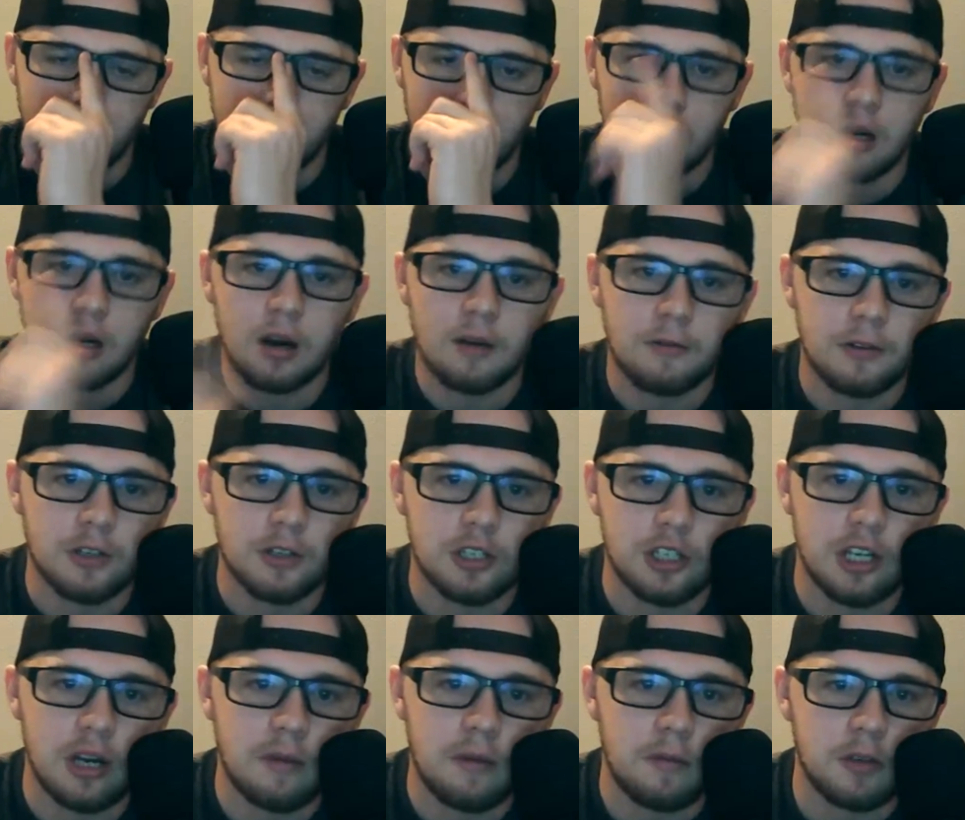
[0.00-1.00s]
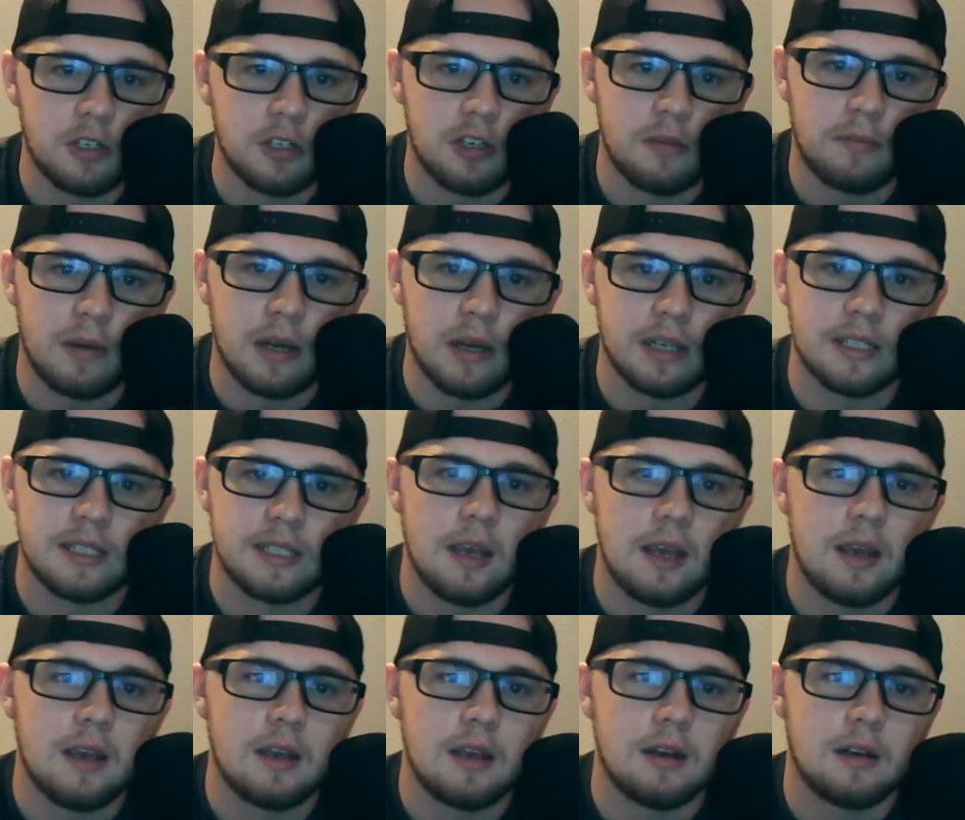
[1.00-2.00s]
conference championship by
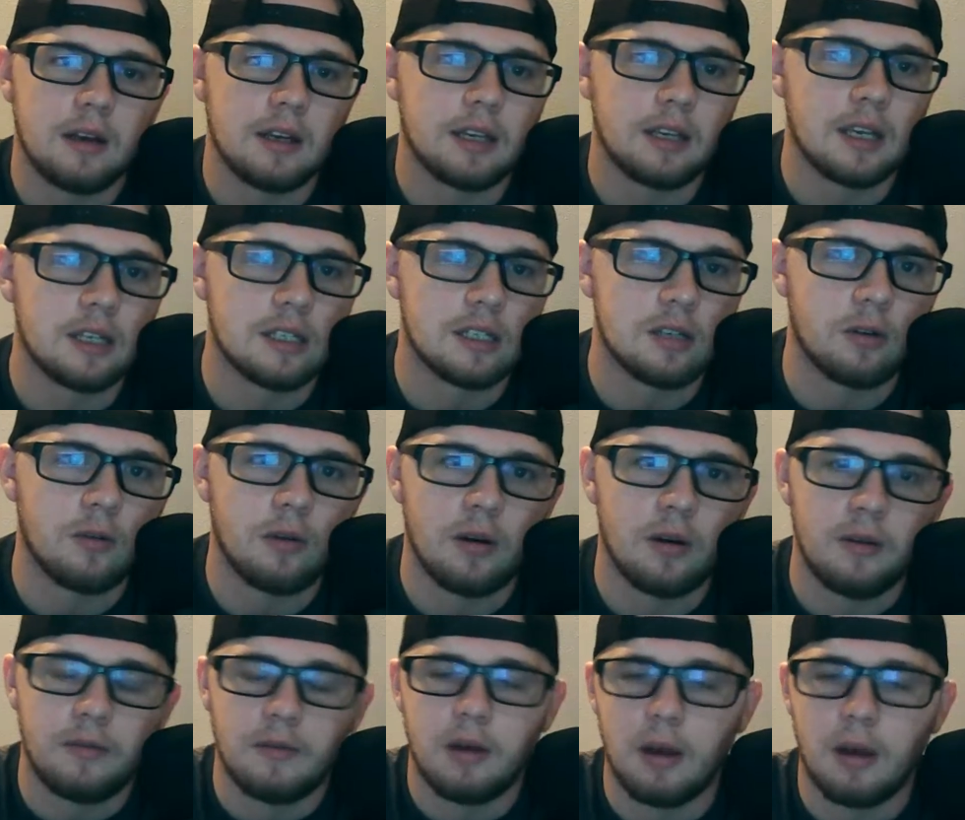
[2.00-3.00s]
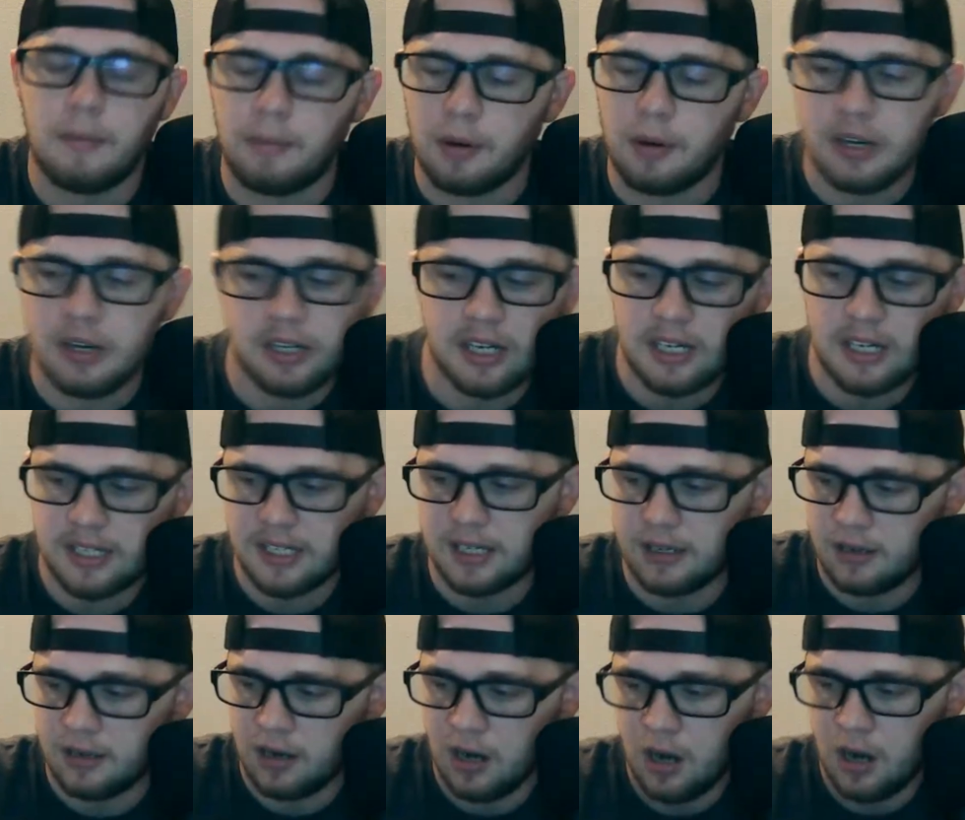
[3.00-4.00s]
10 against a pretty
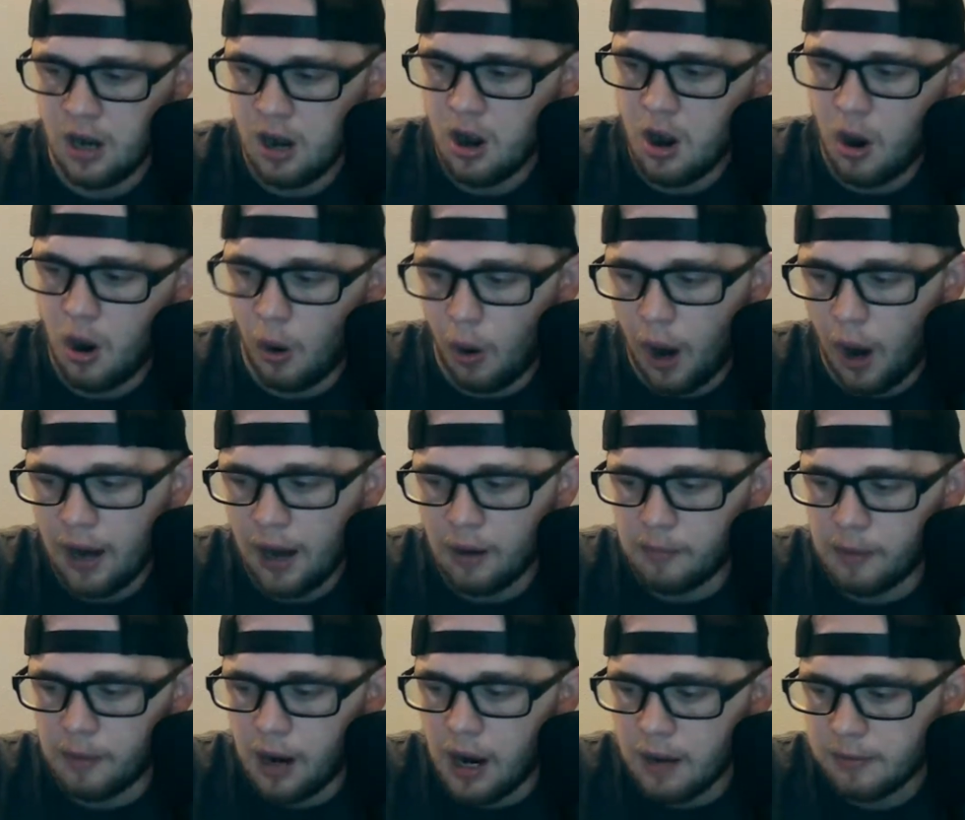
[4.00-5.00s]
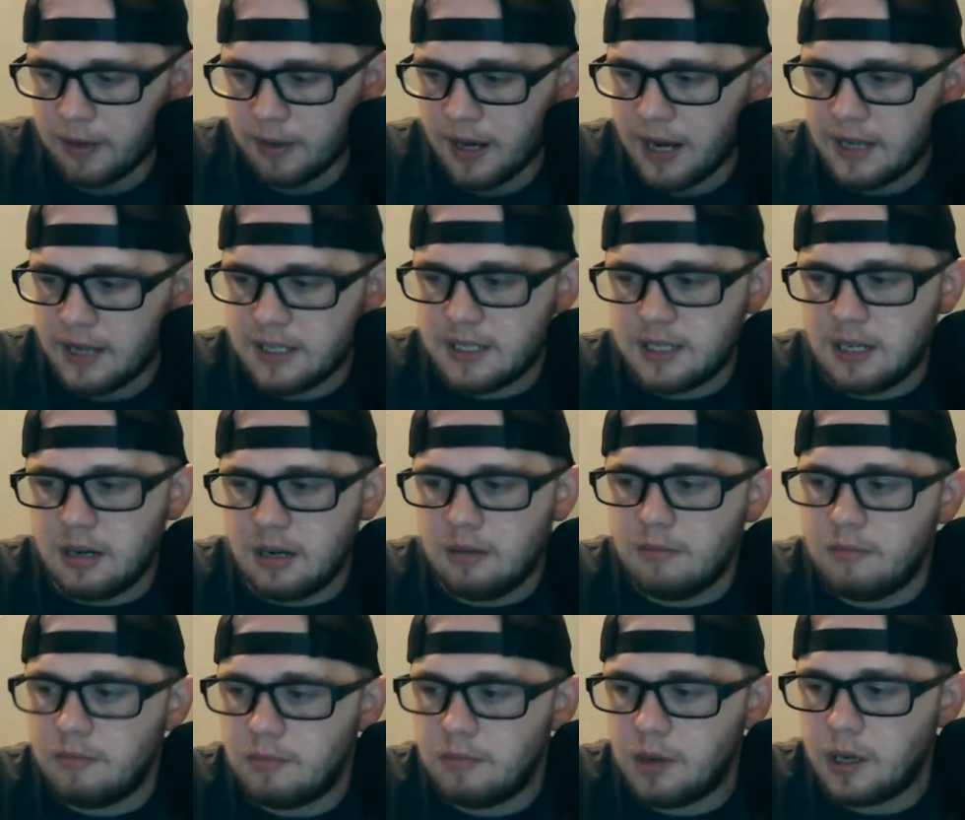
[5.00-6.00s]
decent Ohio Bobcats
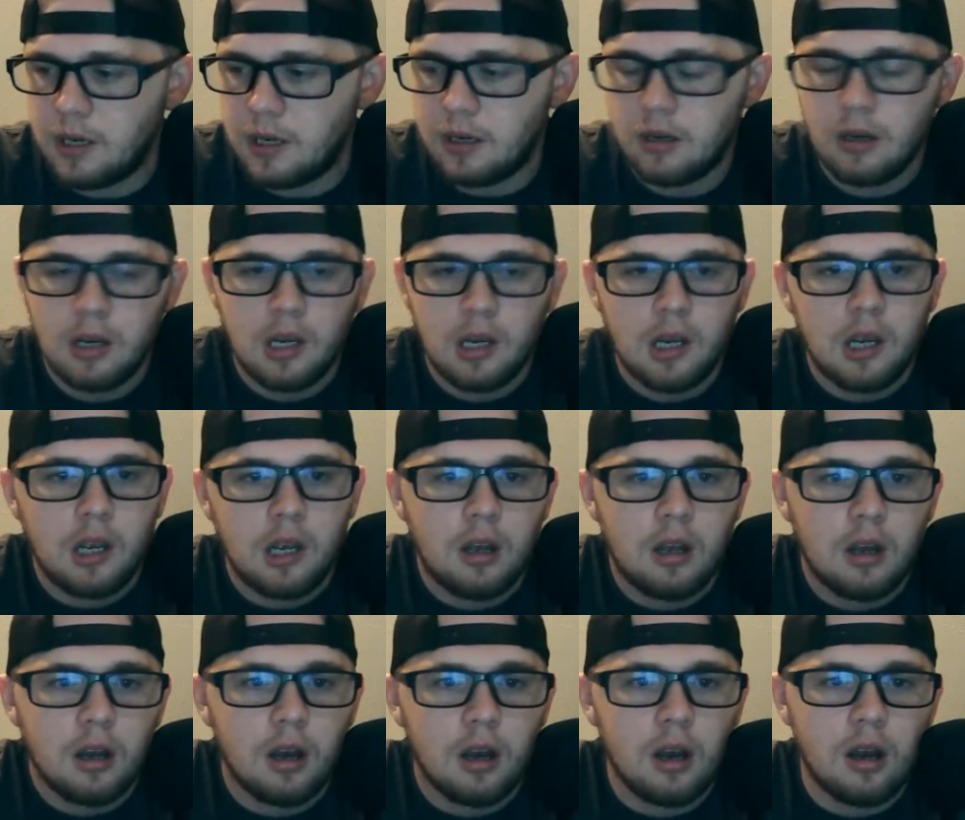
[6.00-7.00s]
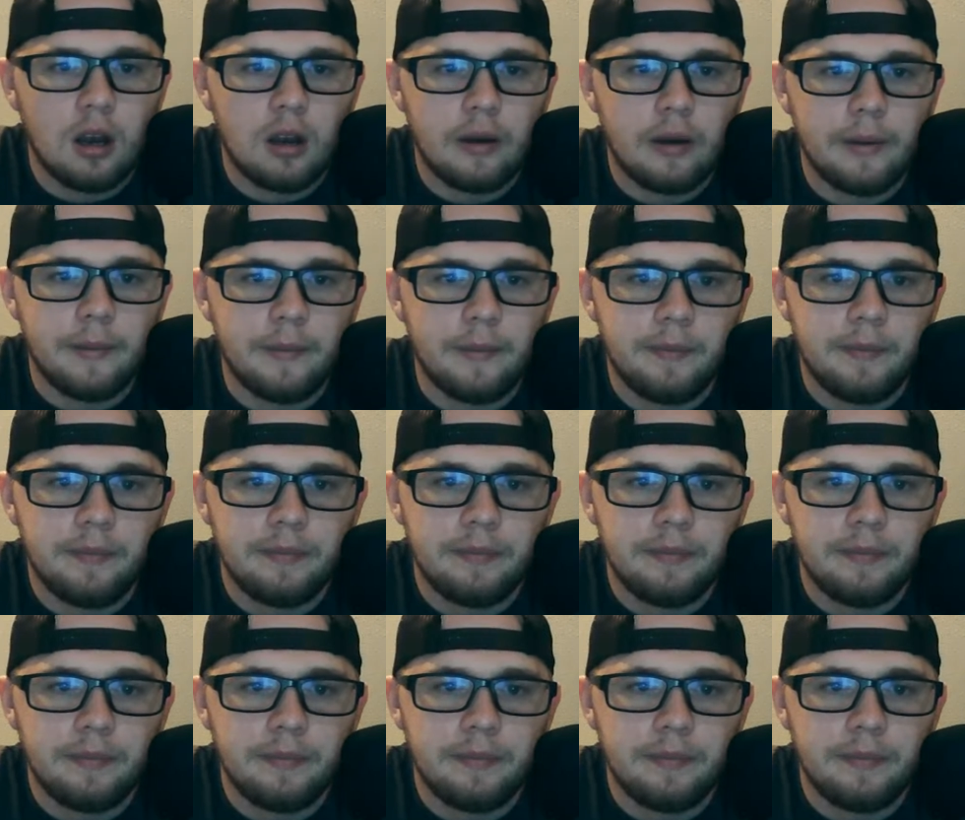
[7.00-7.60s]
team. But I